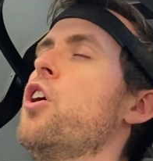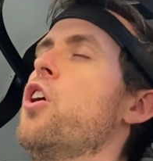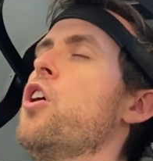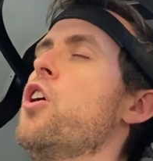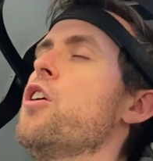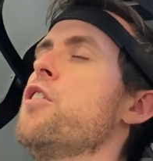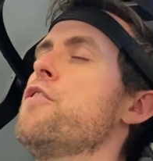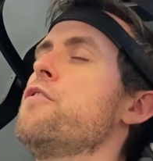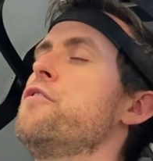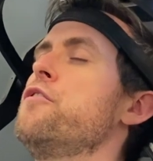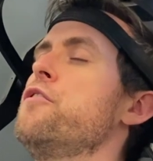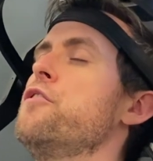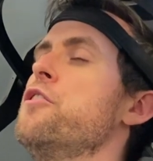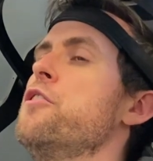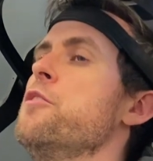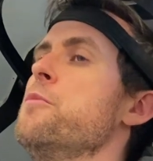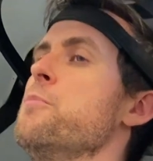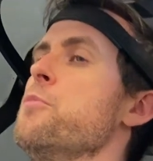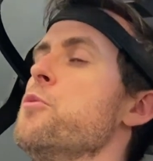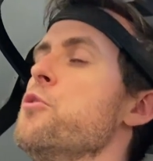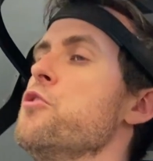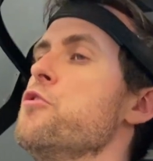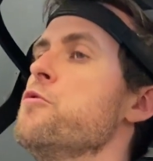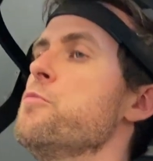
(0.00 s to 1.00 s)
off the
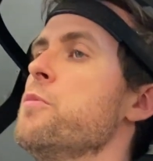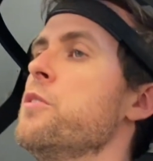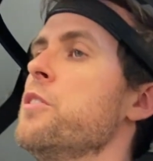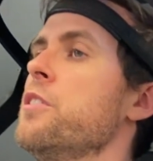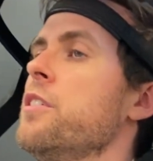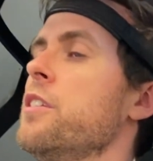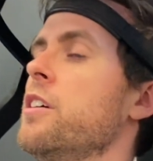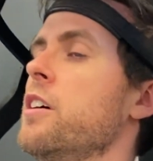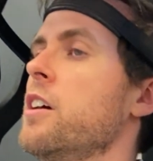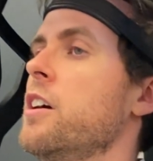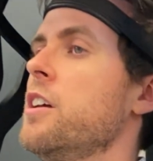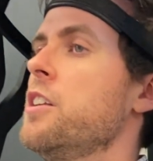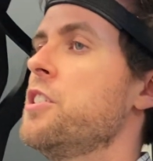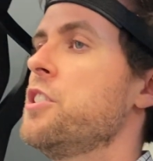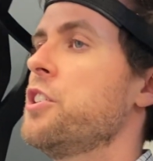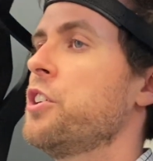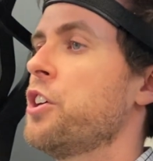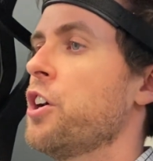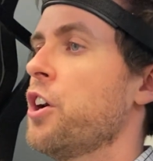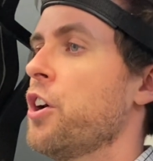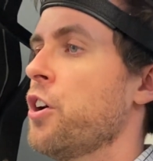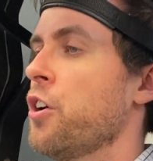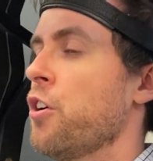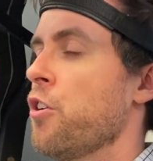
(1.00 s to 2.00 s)
movement to
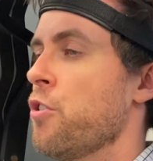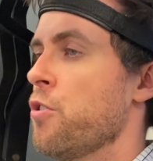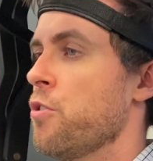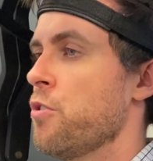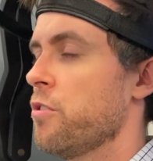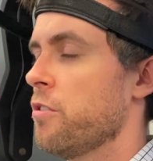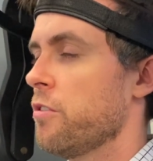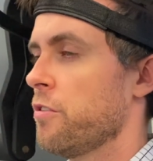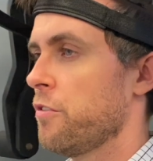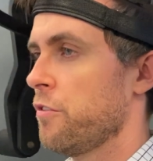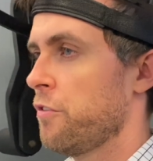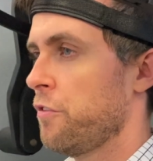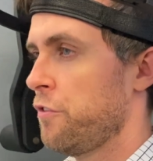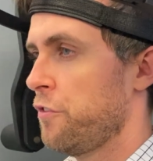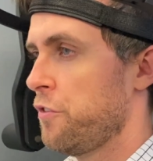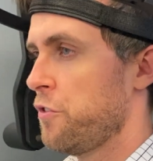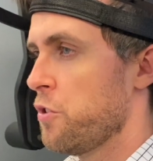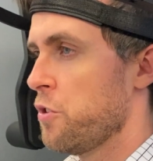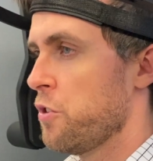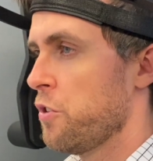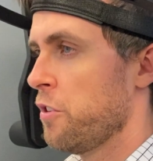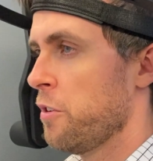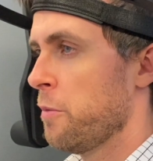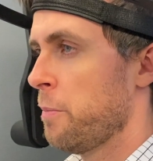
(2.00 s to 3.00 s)
go
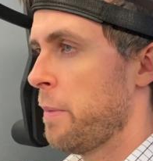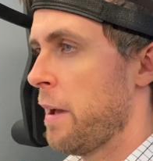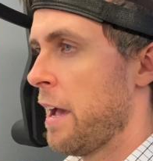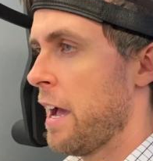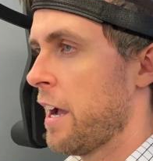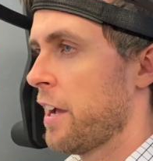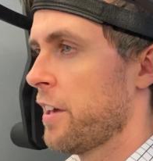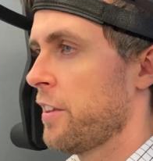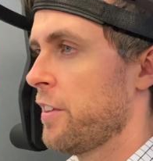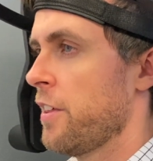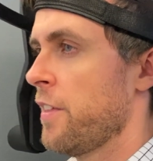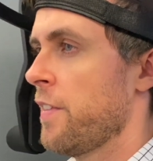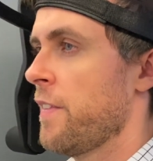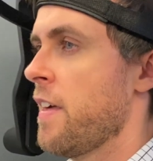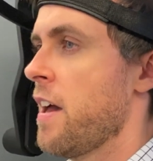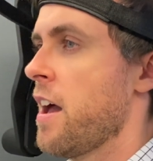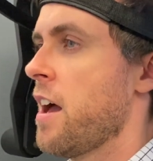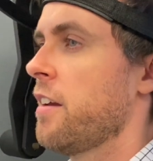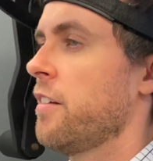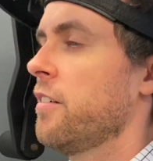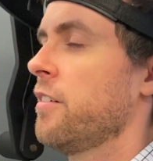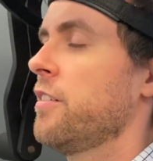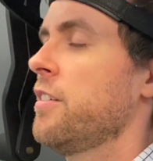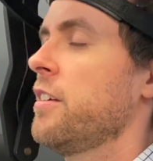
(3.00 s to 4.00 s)
further back than
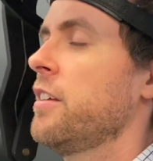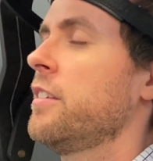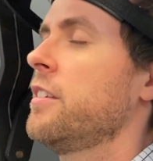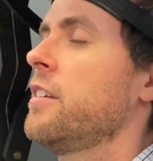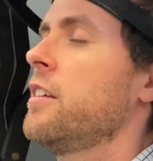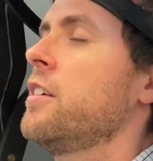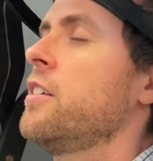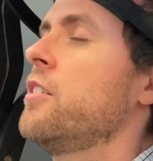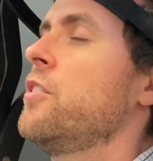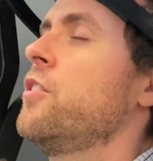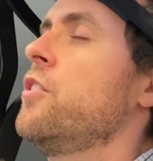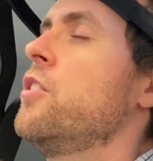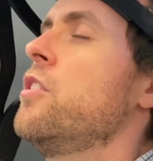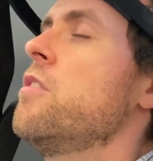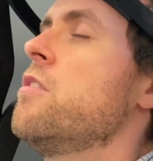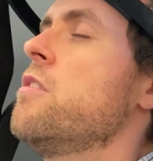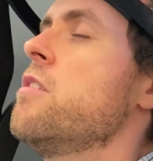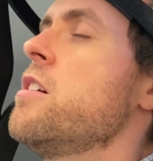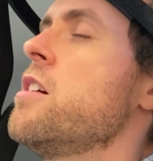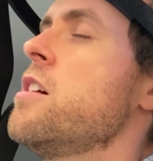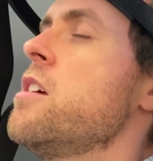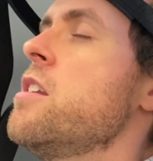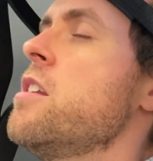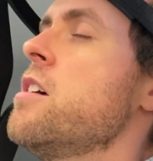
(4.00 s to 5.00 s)
that. I think there's
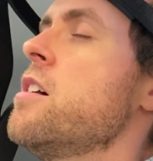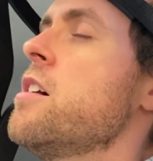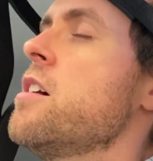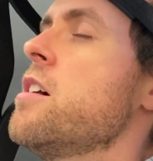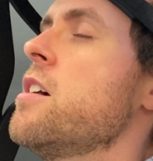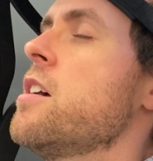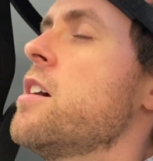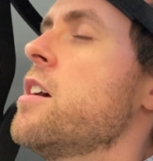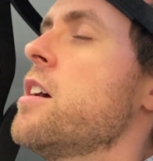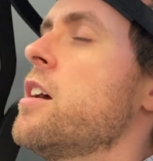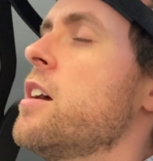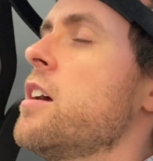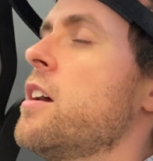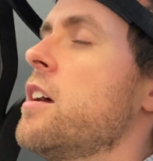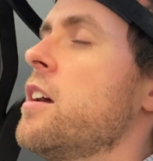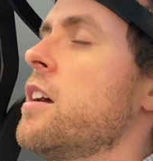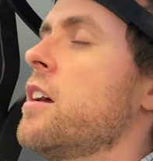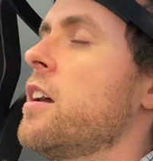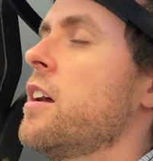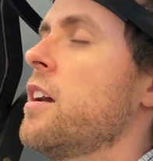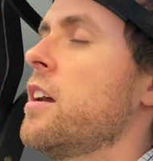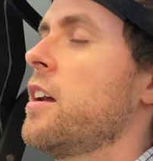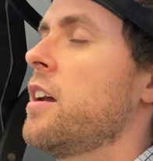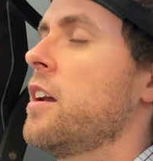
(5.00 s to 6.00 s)
9
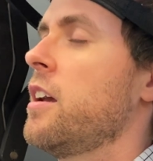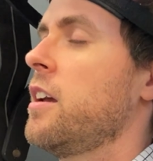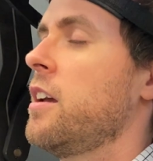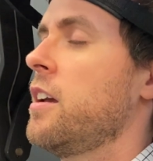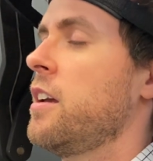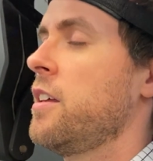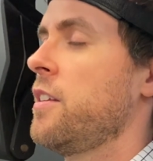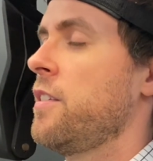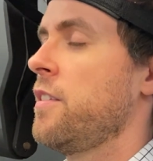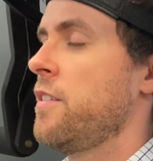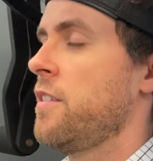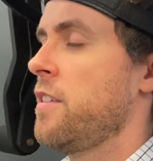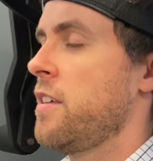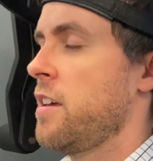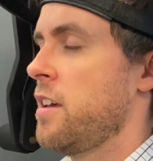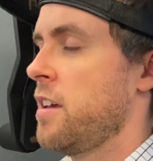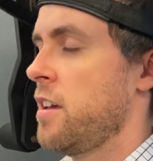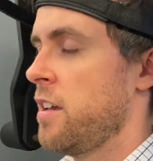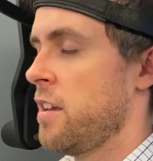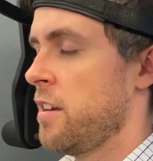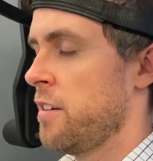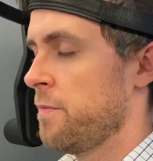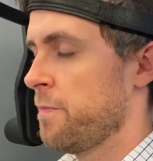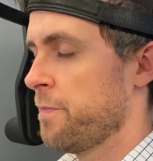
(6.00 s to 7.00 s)
and
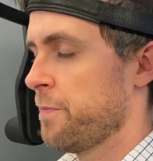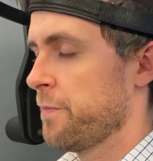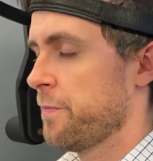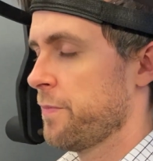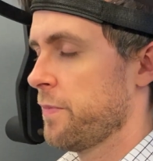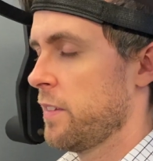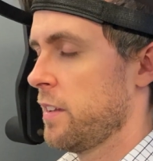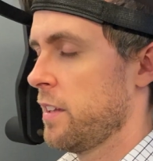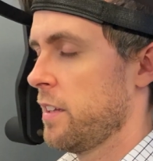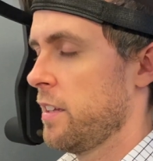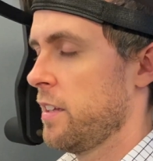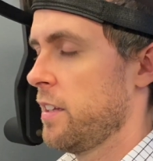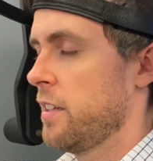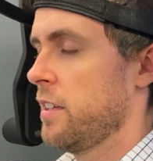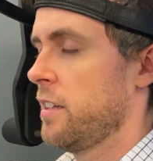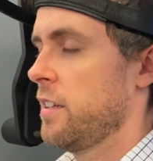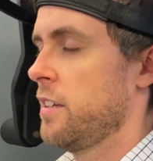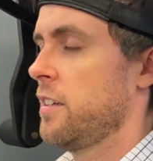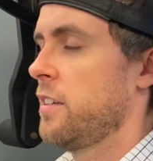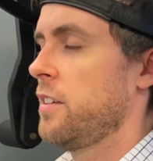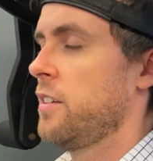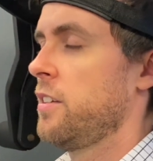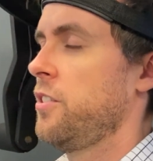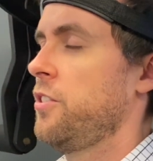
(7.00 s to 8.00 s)
then
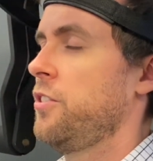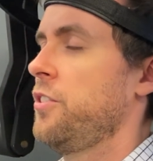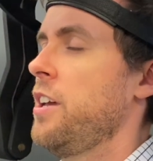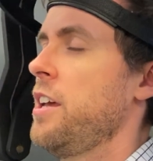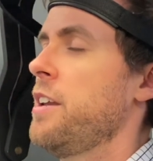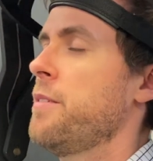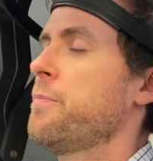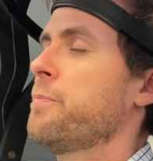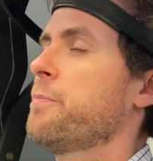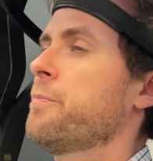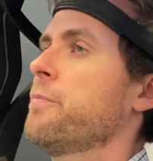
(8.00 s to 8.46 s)
10.